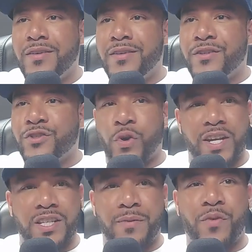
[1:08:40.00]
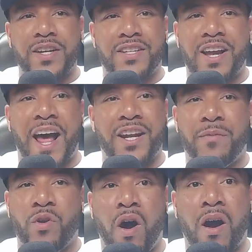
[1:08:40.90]
Yes, so he's gonna be wrestling at
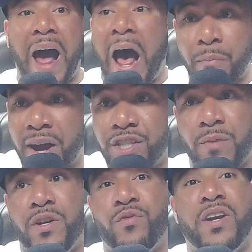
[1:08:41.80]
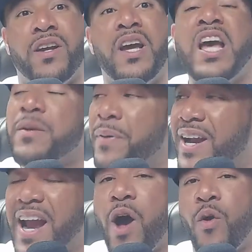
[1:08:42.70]
IWR. I might jump in the ring.
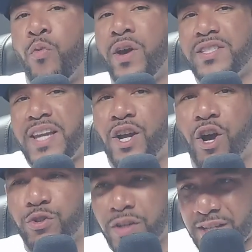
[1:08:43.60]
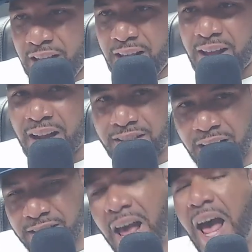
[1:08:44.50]
Depending on how Wednesday goes in his eating
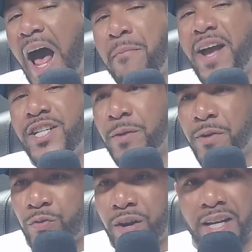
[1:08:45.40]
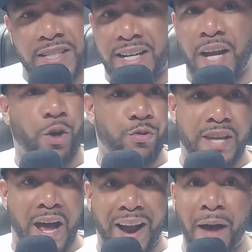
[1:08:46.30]
contest, I might jump in the ring and take that goose
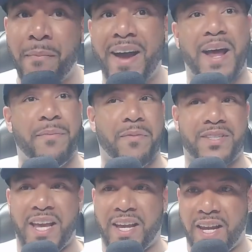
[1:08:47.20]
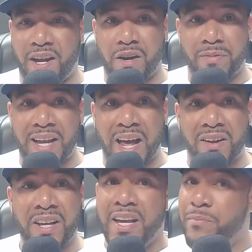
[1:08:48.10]
down. I might not be able to take Kenny Urban
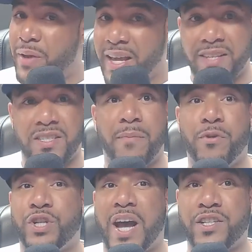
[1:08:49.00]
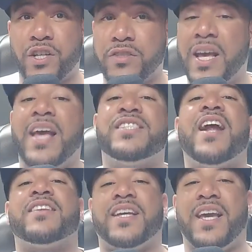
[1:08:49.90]
down. Pinkies up, muchachos. Shout
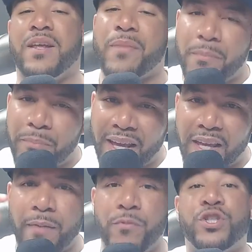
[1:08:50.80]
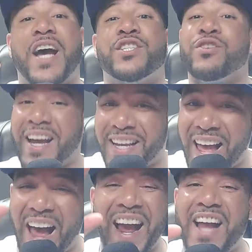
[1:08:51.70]
out to Kenny, man. Pinky up, muchachos. I
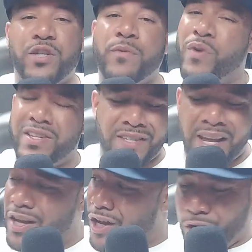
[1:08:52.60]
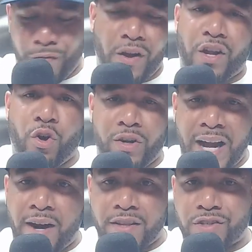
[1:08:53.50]
got you, but Wednesday, you're fucking going
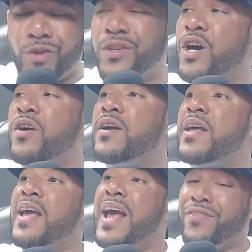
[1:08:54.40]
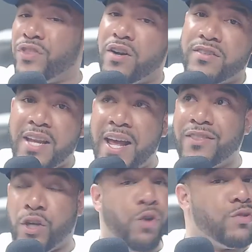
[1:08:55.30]
down in the studio. And Thursday,
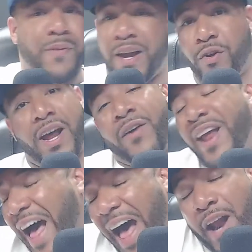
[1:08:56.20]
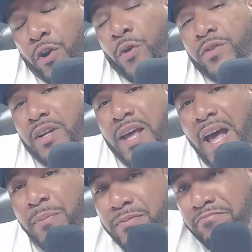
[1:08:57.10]
the goose might go down. I don't know what's gonna
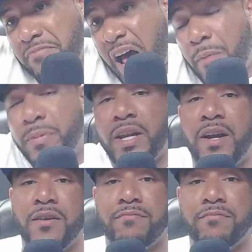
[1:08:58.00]
happen. I'll be there.